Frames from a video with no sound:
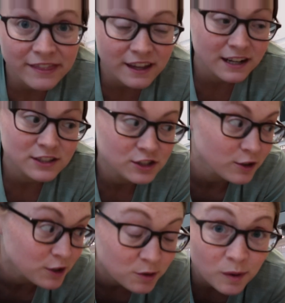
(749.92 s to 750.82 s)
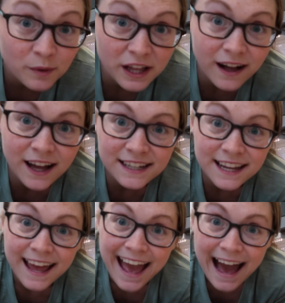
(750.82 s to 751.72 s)
I thought I'd show you what we got
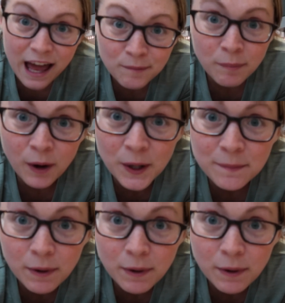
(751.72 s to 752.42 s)
at Part and